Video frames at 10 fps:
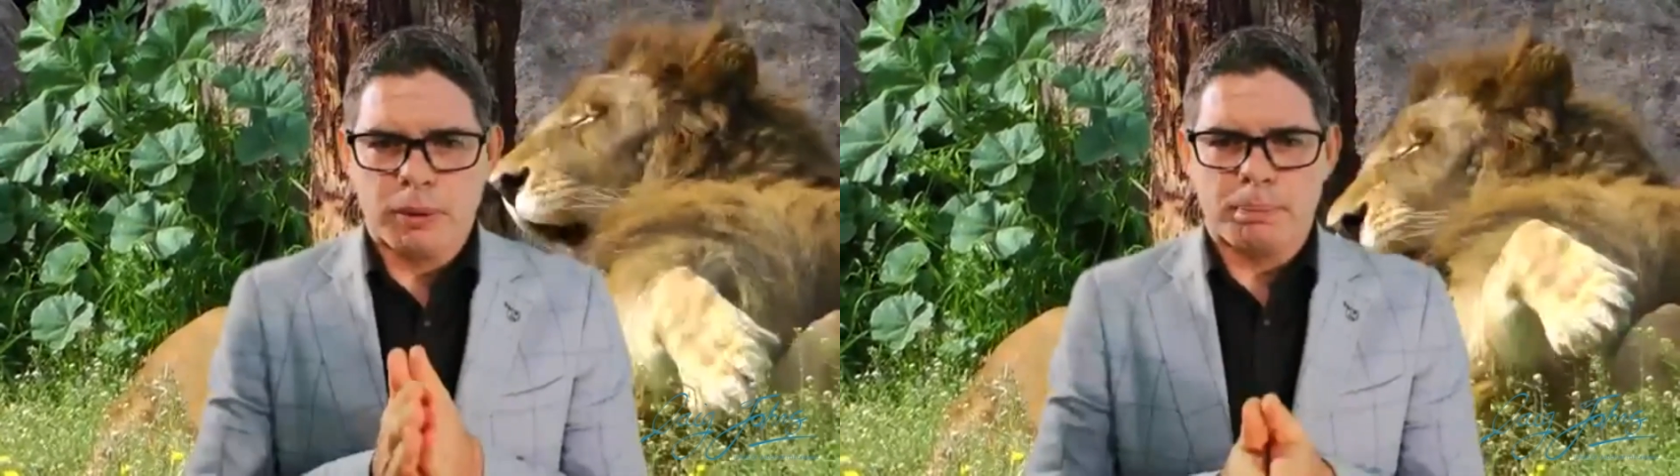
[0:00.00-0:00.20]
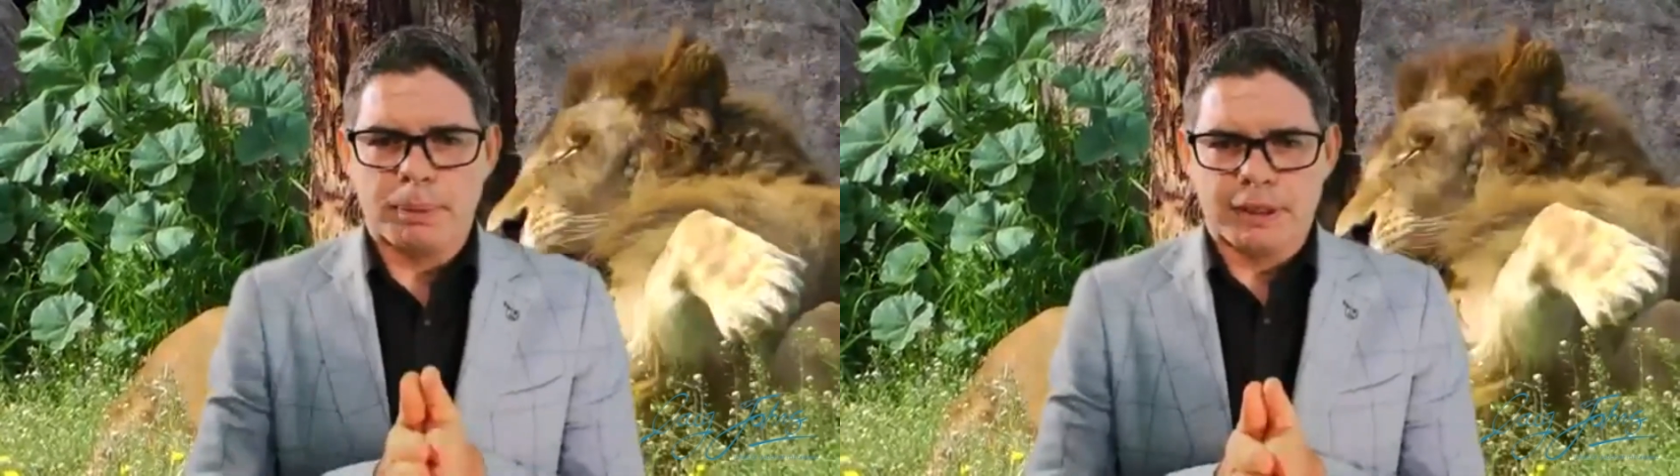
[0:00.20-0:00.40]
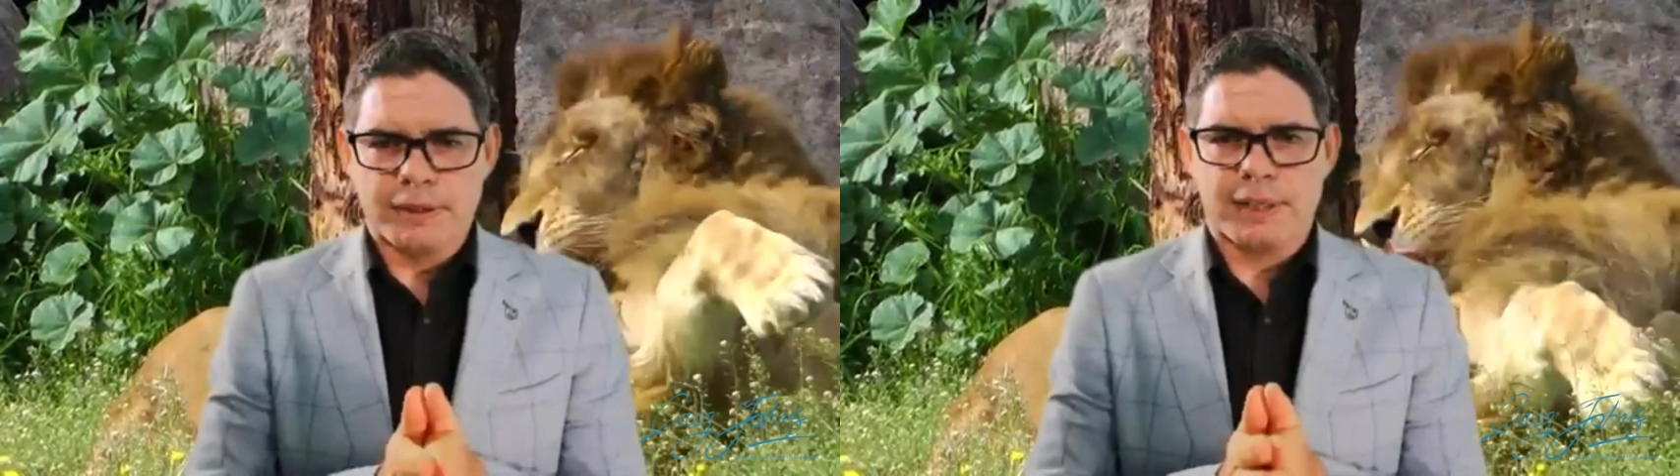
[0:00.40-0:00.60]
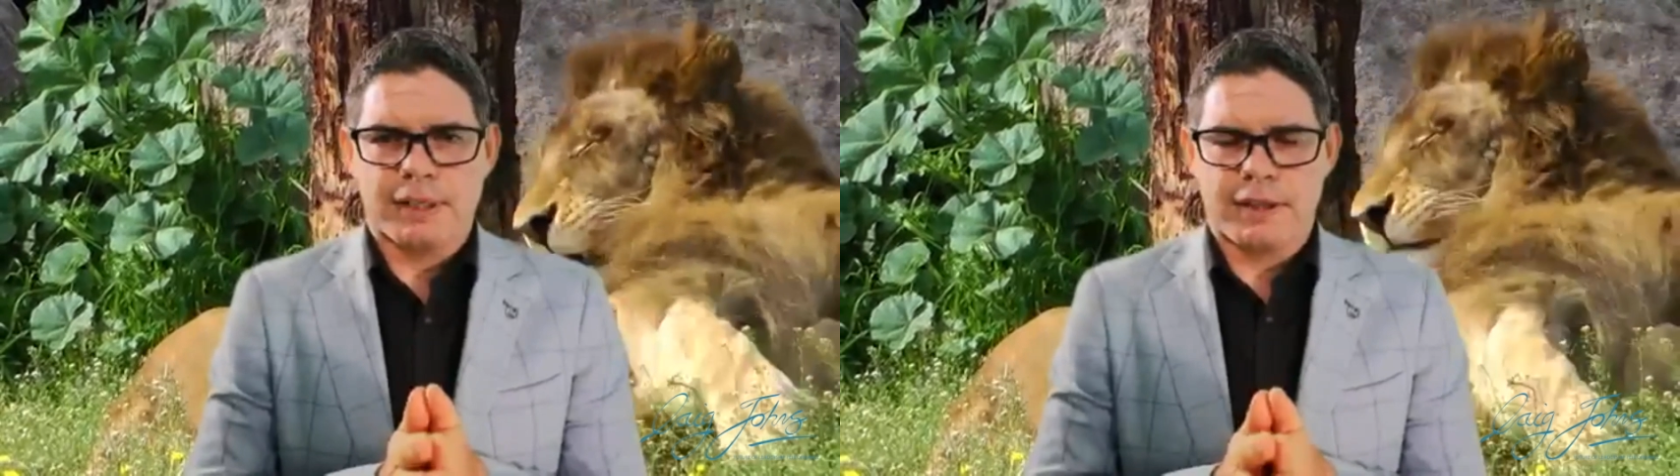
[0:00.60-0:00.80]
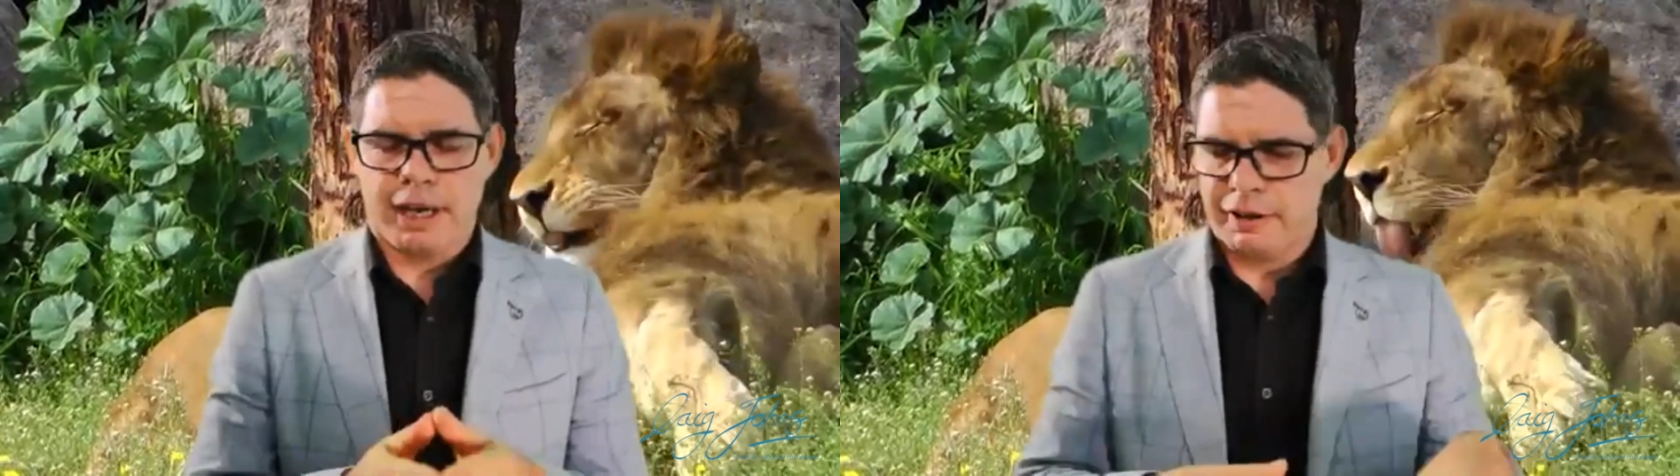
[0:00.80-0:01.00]
ability
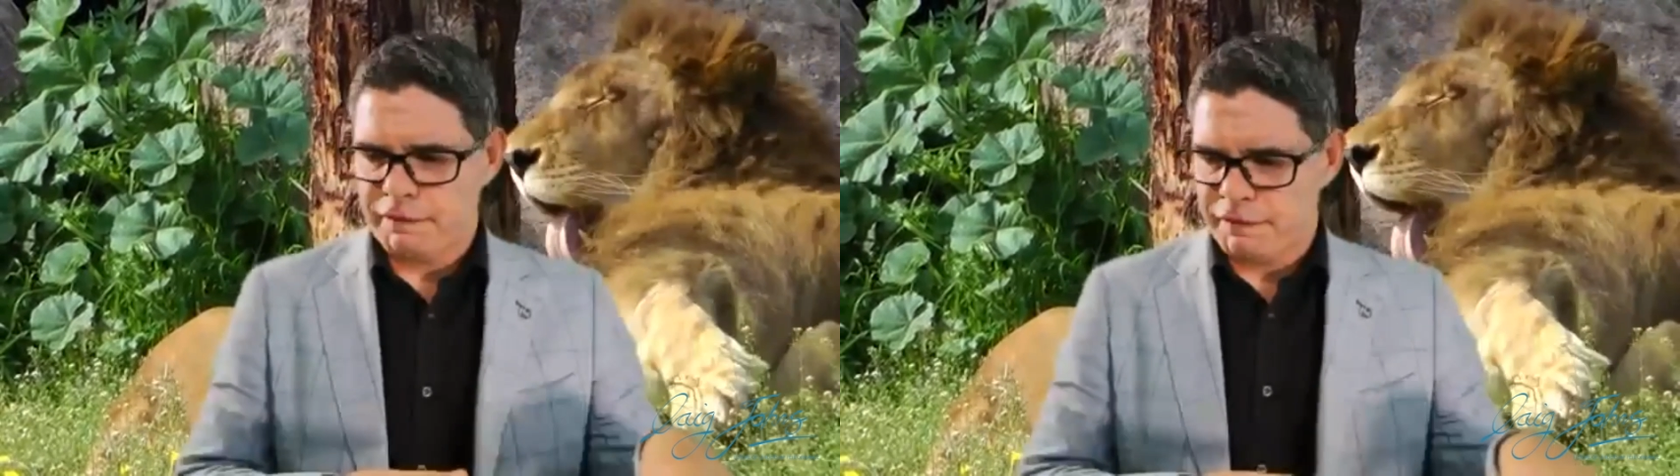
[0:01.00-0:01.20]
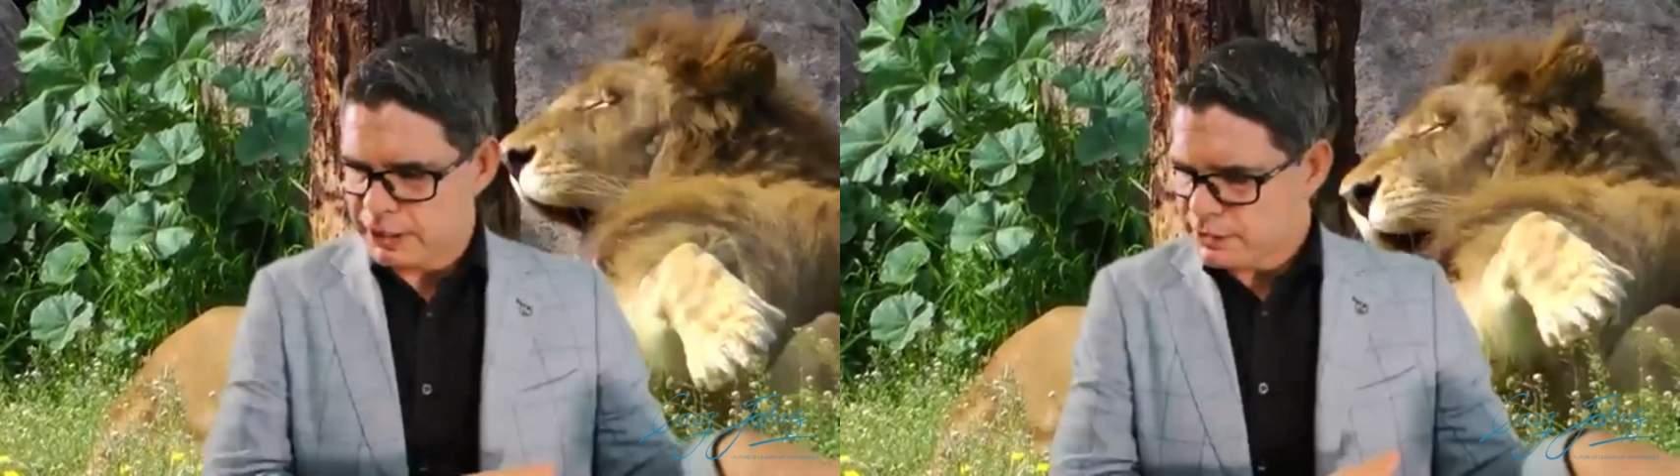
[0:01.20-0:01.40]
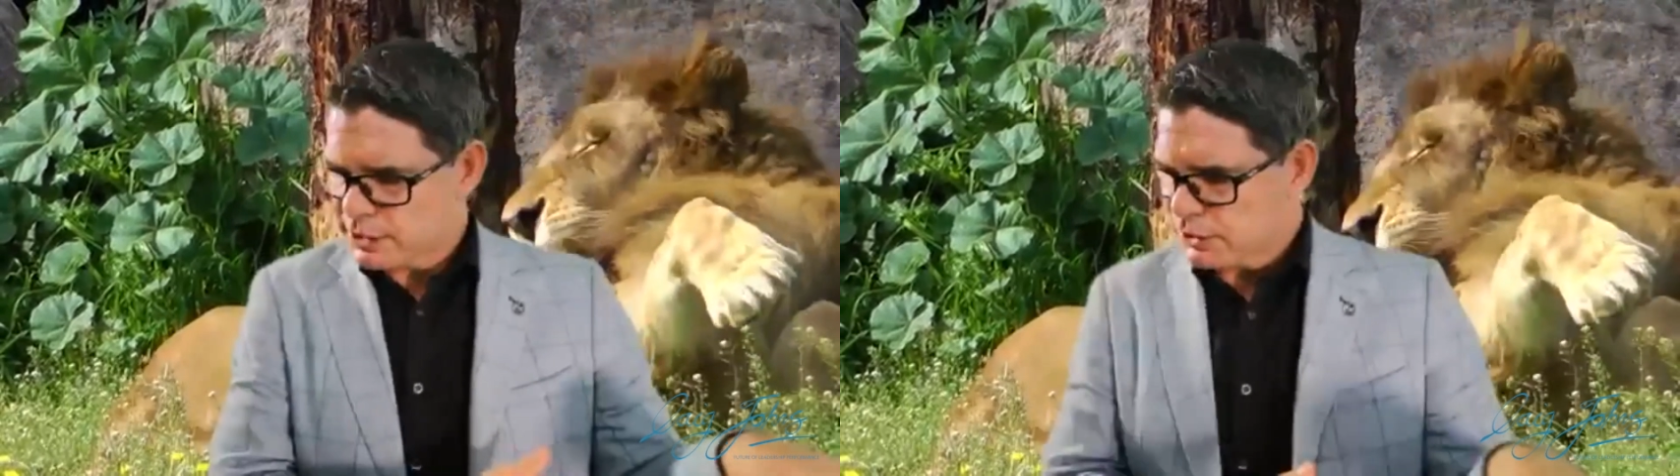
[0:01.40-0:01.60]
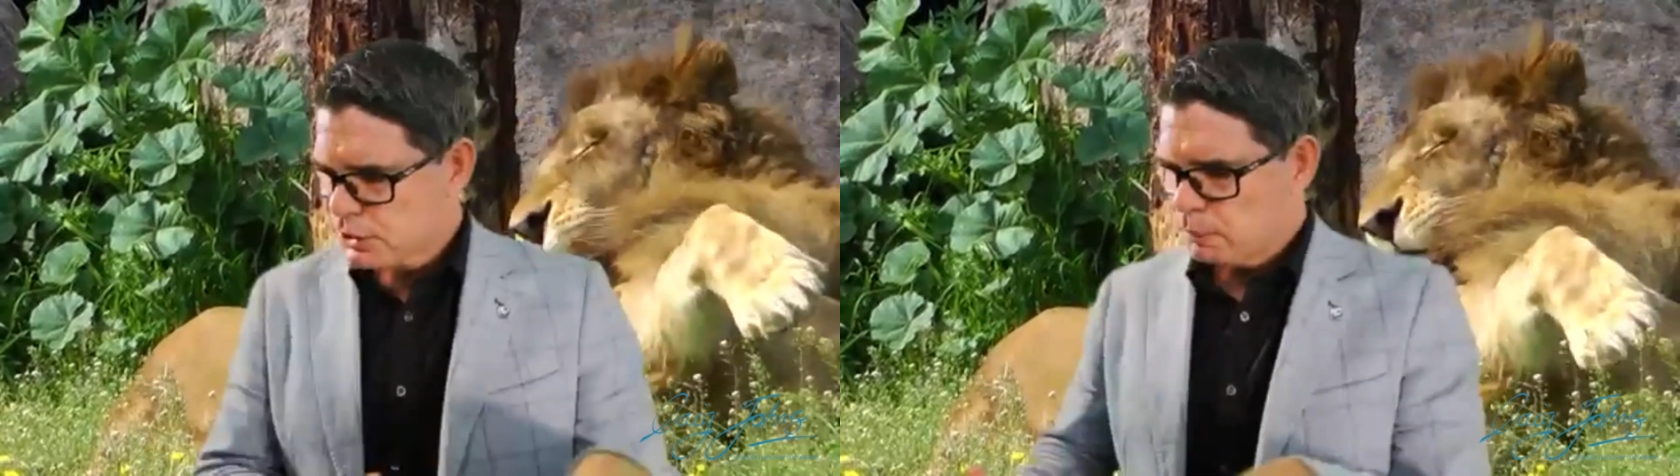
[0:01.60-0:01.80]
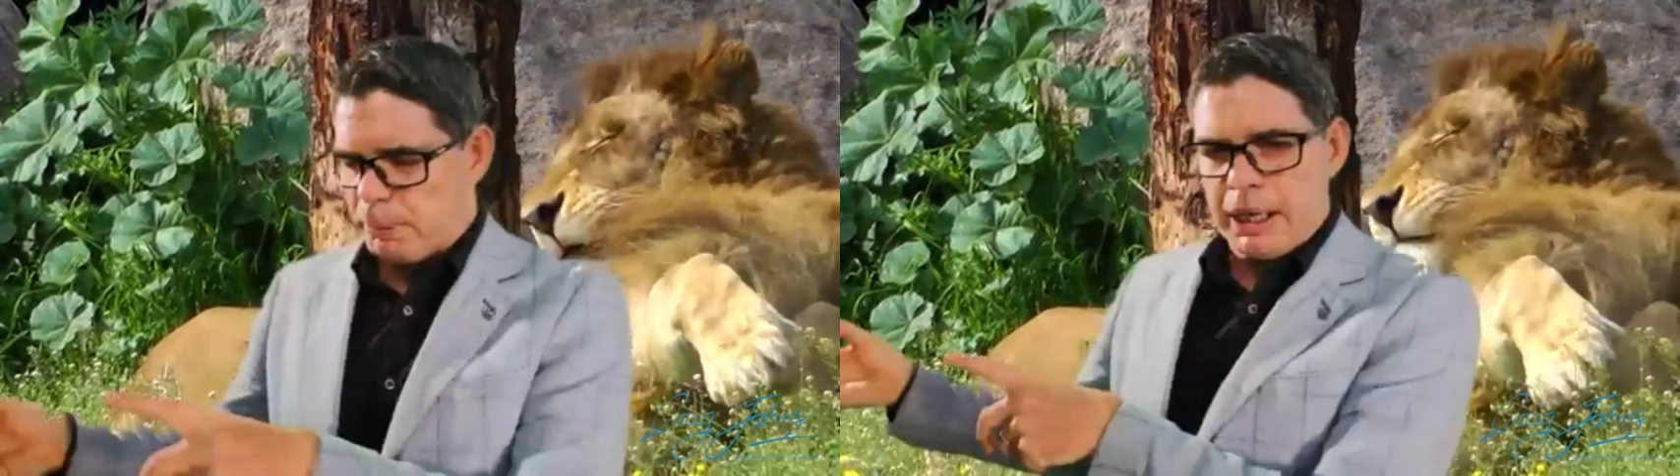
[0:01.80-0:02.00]
that if he does
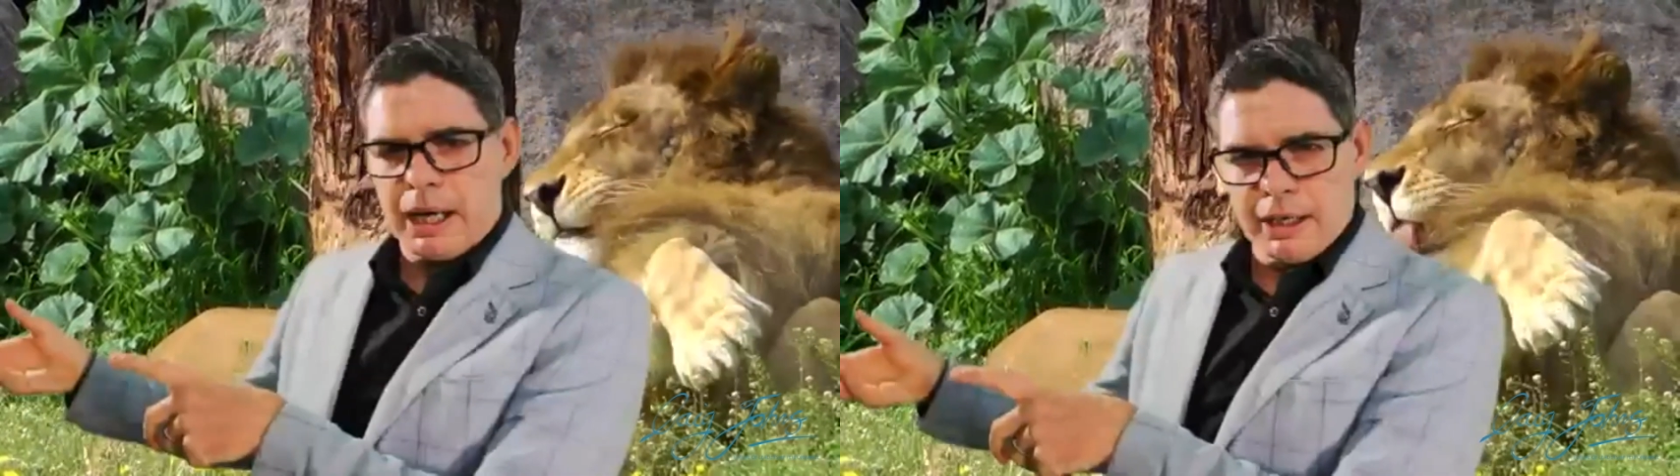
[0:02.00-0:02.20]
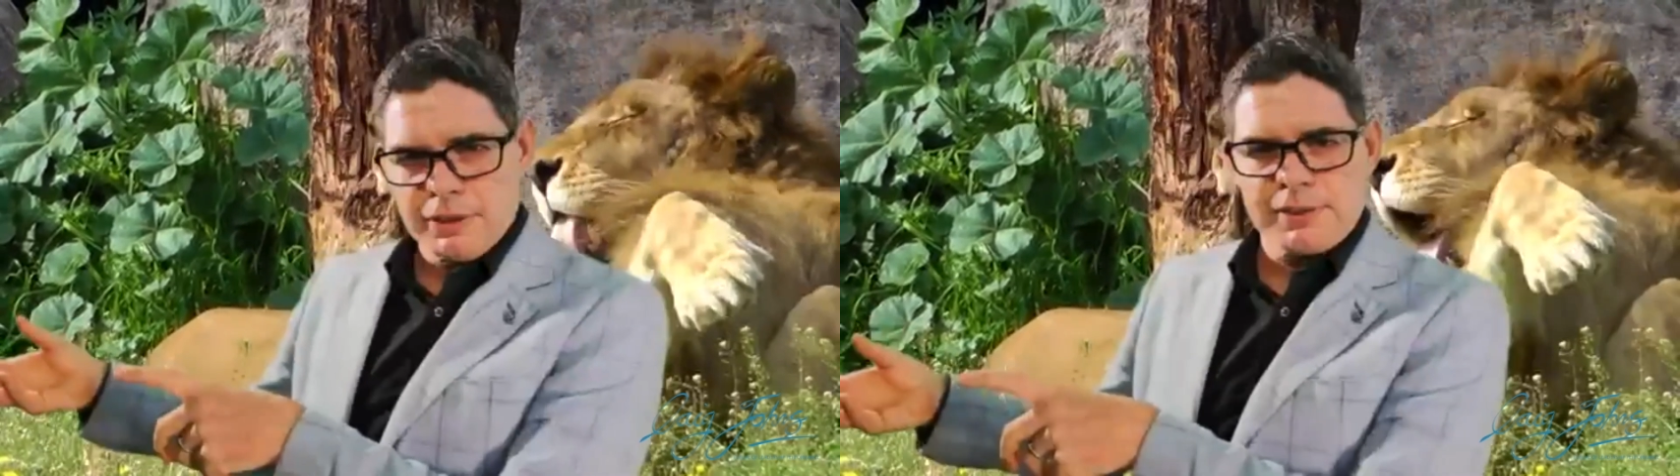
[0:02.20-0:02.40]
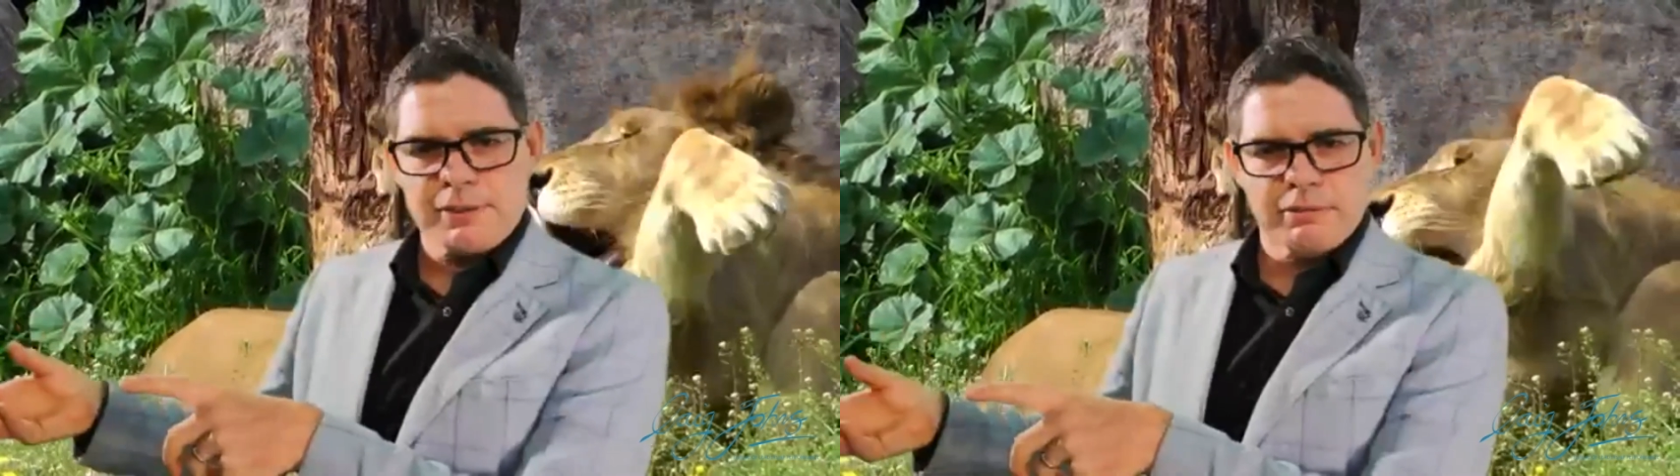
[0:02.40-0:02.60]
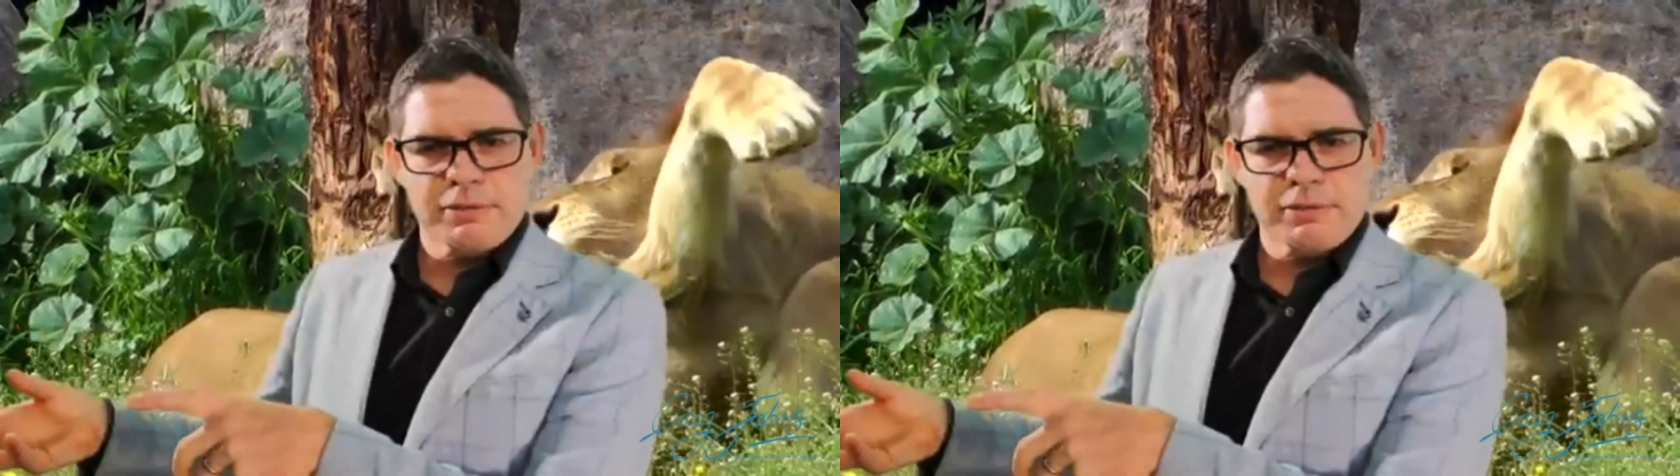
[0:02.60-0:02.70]
a pass,